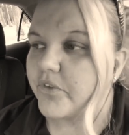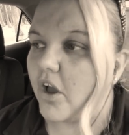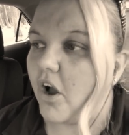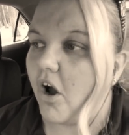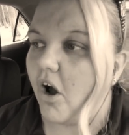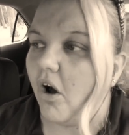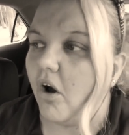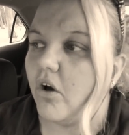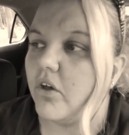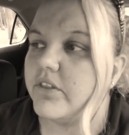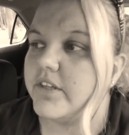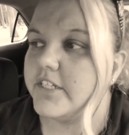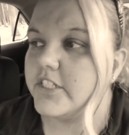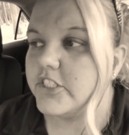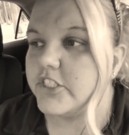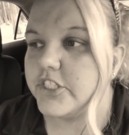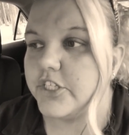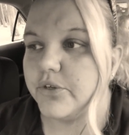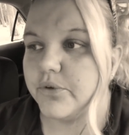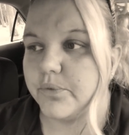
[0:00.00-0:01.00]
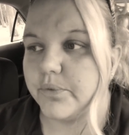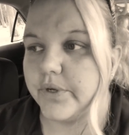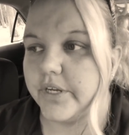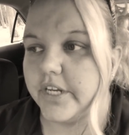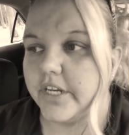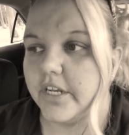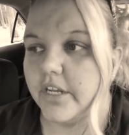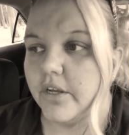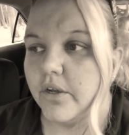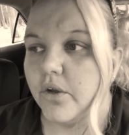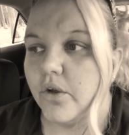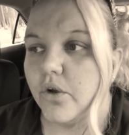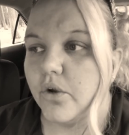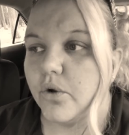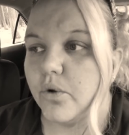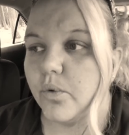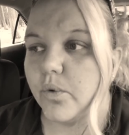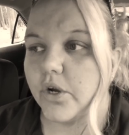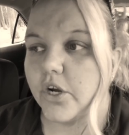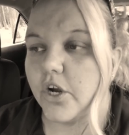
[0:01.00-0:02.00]
all these children
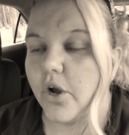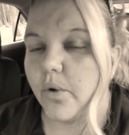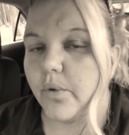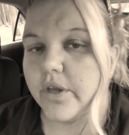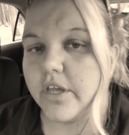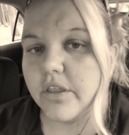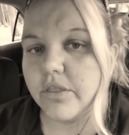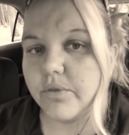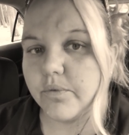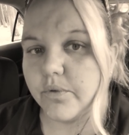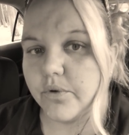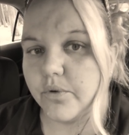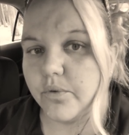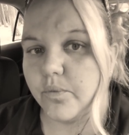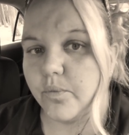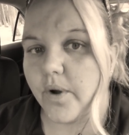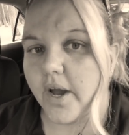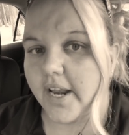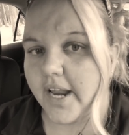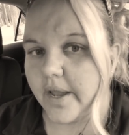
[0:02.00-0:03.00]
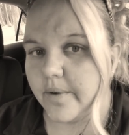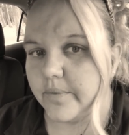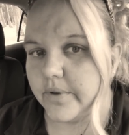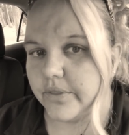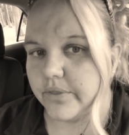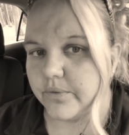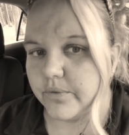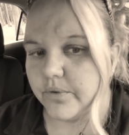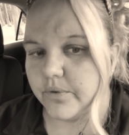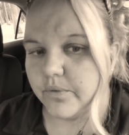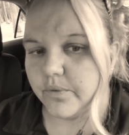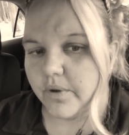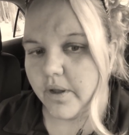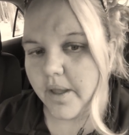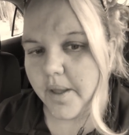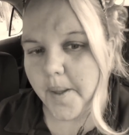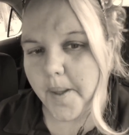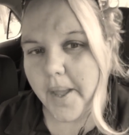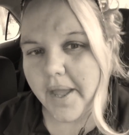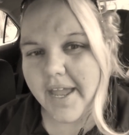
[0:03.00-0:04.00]
who are going through what I went through,
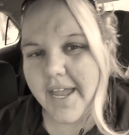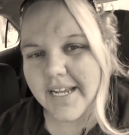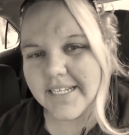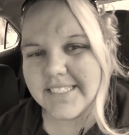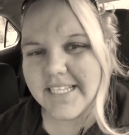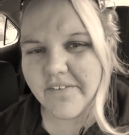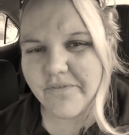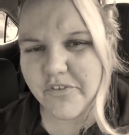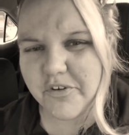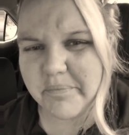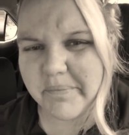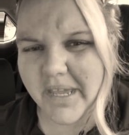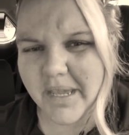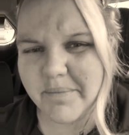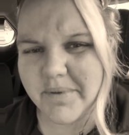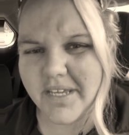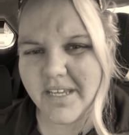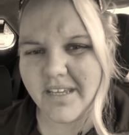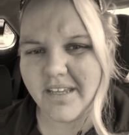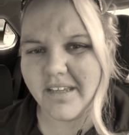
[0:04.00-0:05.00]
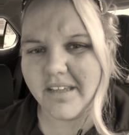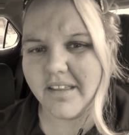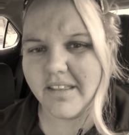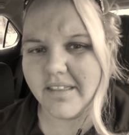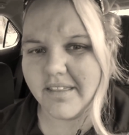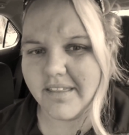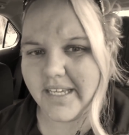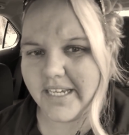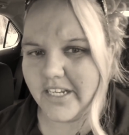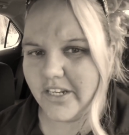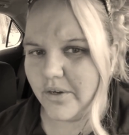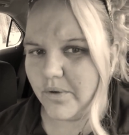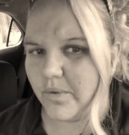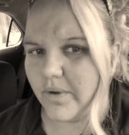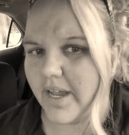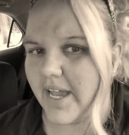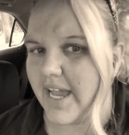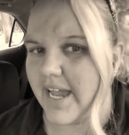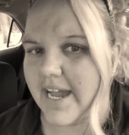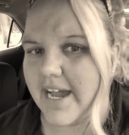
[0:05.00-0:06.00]
except for maybe they don't
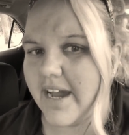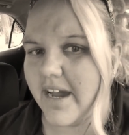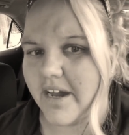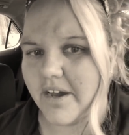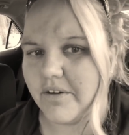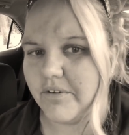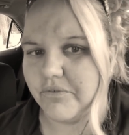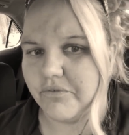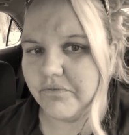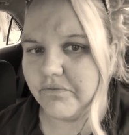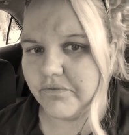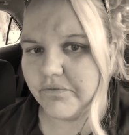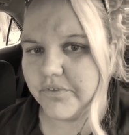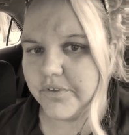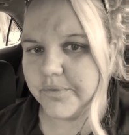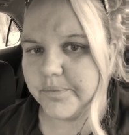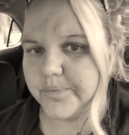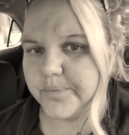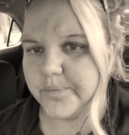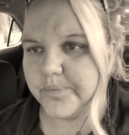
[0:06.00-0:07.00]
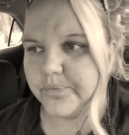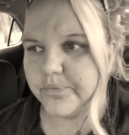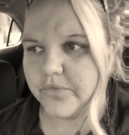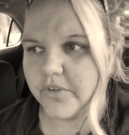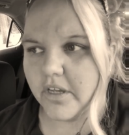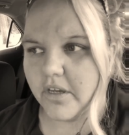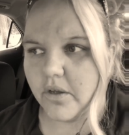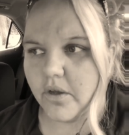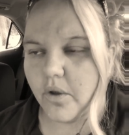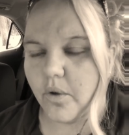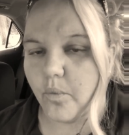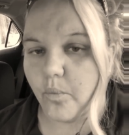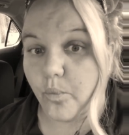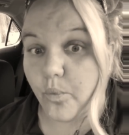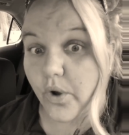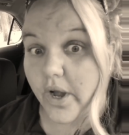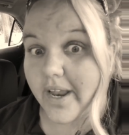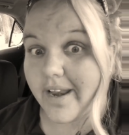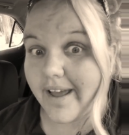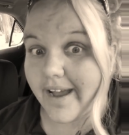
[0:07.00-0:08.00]
have
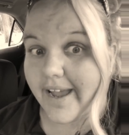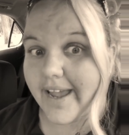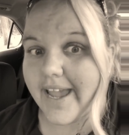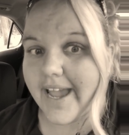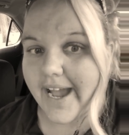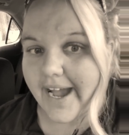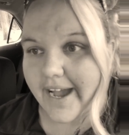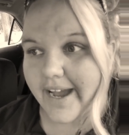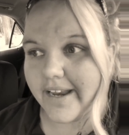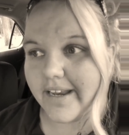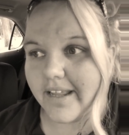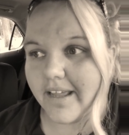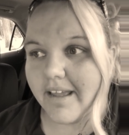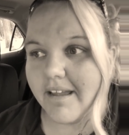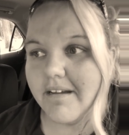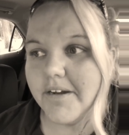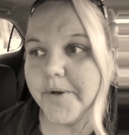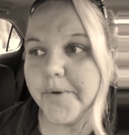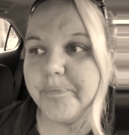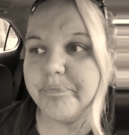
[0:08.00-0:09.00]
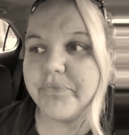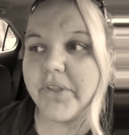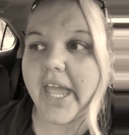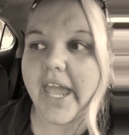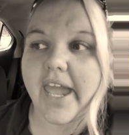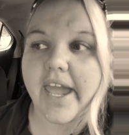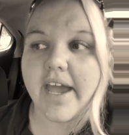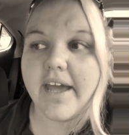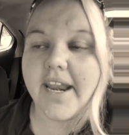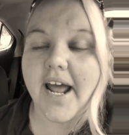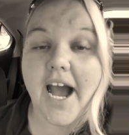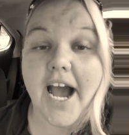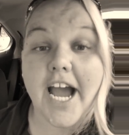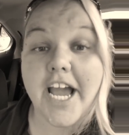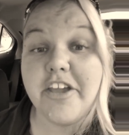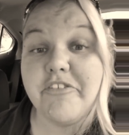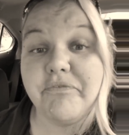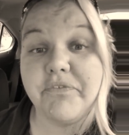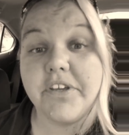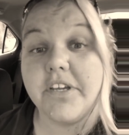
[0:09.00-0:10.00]
what I had. And
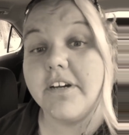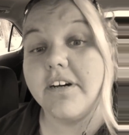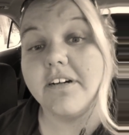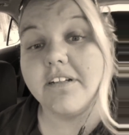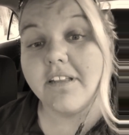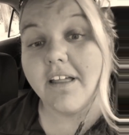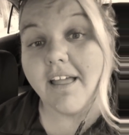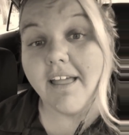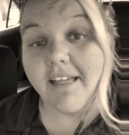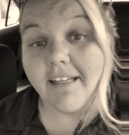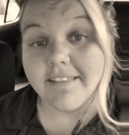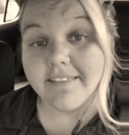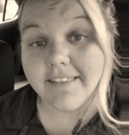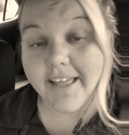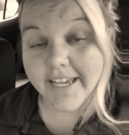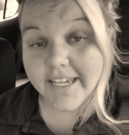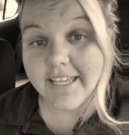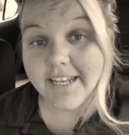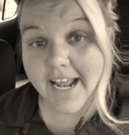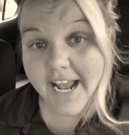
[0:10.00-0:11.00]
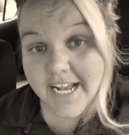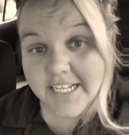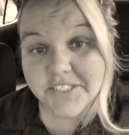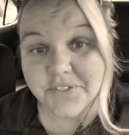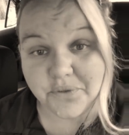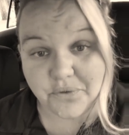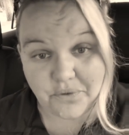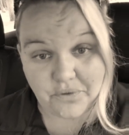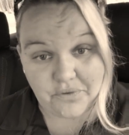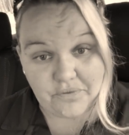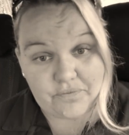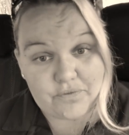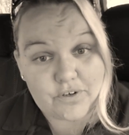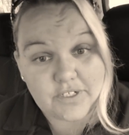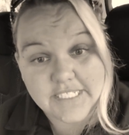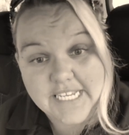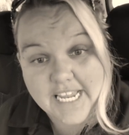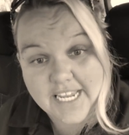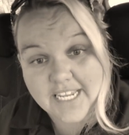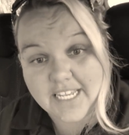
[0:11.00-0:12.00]
I feel like an asshole
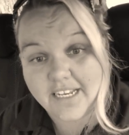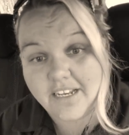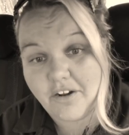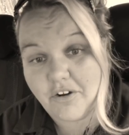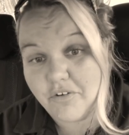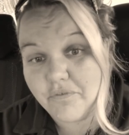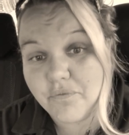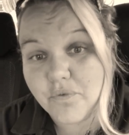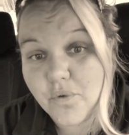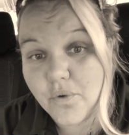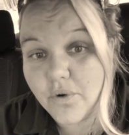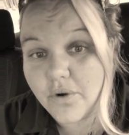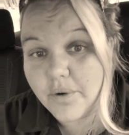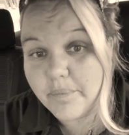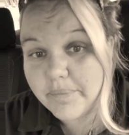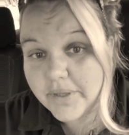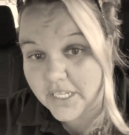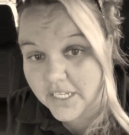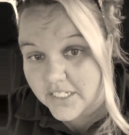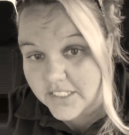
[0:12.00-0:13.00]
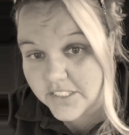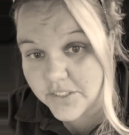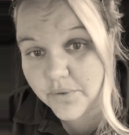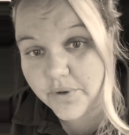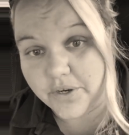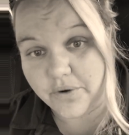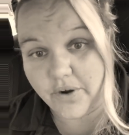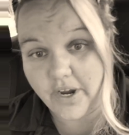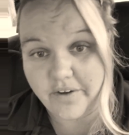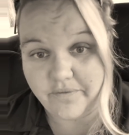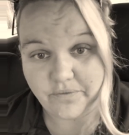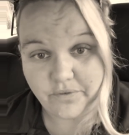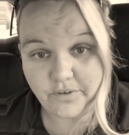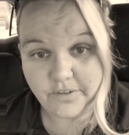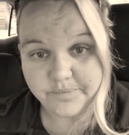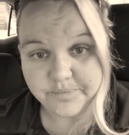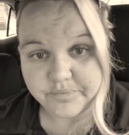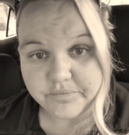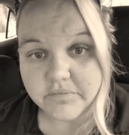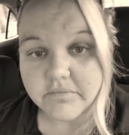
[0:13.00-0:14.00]
for being so ungrateful.